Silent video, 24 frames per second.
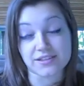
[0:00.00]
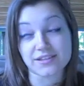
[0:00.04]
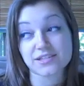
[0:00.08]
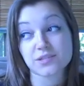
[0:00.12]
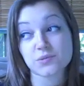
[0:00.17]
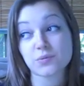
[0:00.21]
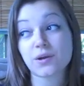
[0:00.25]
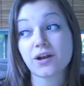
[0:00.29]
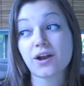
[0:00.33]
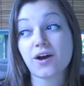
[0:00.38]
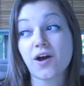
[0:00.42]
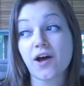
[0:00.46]

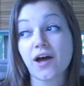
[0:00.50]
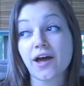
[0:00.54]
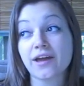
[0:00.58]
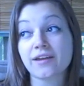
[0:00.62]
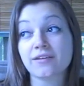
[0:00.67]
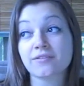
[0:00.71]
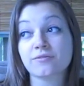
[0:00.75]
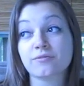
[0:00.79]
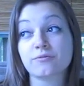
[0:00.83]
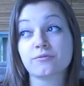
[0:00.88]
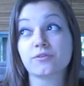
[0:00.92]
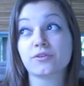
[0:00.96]
This went
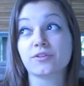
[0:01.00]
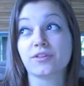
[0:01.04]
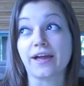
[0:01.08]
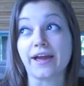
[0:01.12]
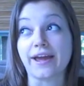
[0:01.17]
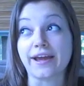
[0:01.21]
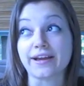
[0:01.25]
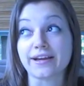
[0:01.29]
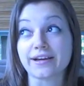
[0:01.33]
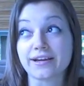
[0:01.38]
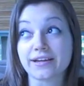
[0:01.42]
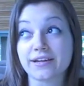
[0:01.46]
on for
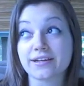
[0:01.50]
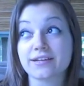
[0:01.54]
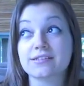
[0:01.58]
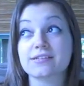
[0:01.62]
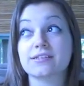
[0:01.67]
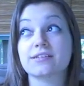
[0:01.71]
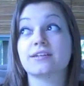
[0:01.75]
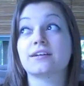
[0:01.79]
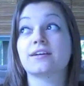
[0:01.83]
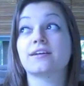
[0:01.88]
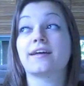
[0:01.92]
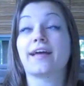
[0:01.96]
like
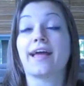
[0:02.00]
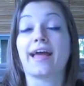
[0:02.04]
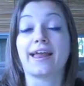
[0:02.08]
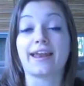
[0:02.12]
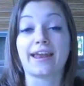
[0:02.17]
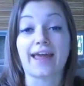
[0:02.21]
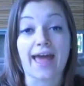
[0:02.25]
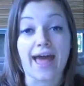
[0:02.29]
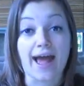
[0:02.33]
an